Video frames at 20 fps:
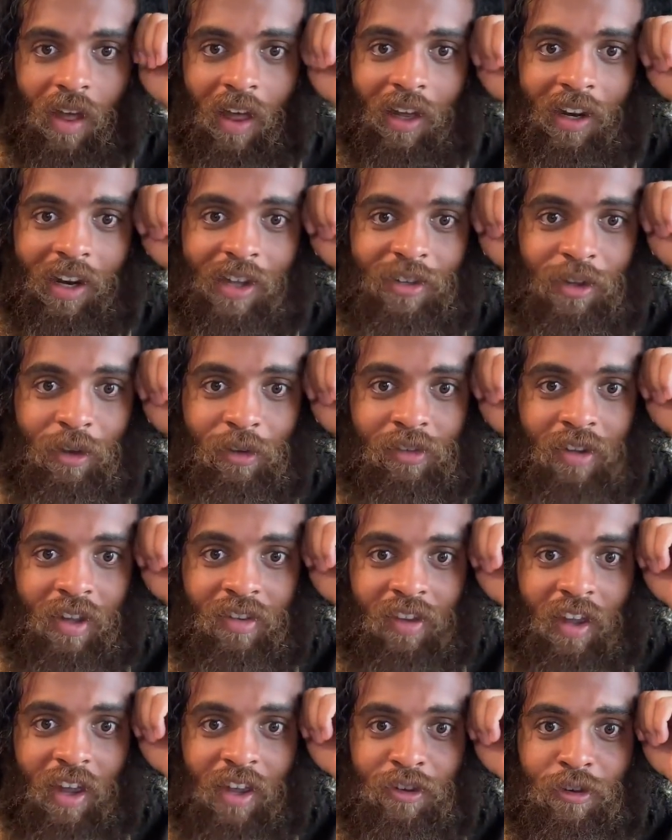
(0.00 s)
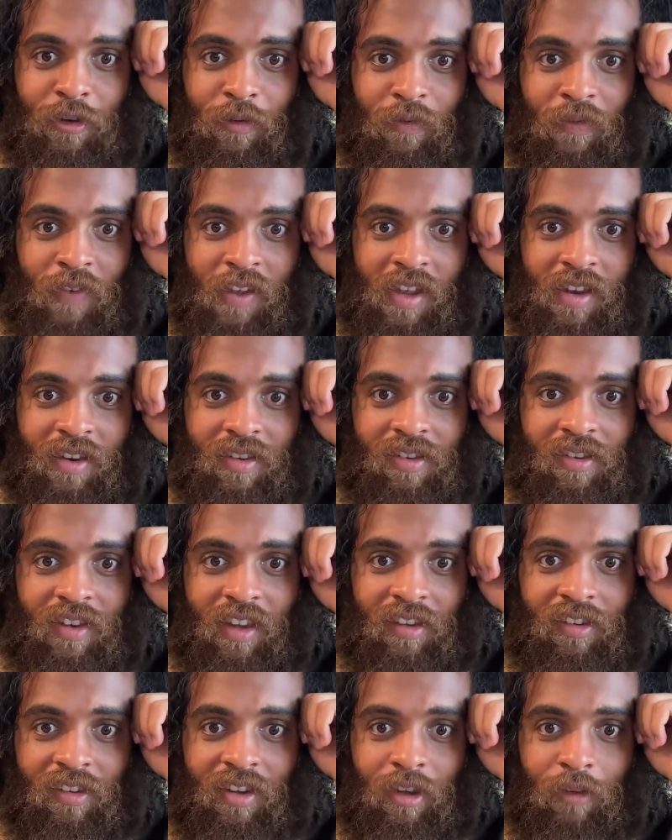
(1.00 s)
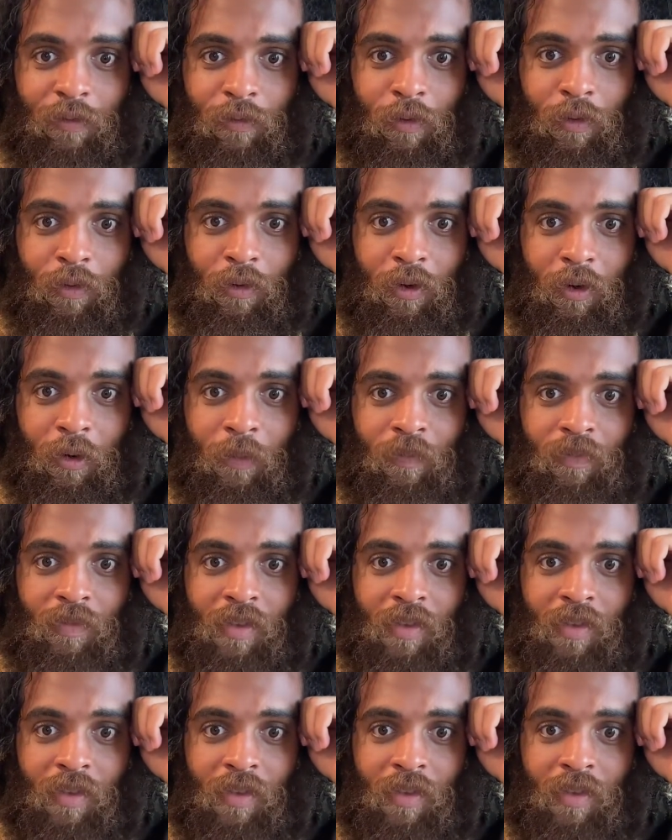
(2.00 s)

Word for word: Holly Joe says, and your feet stick to the floor.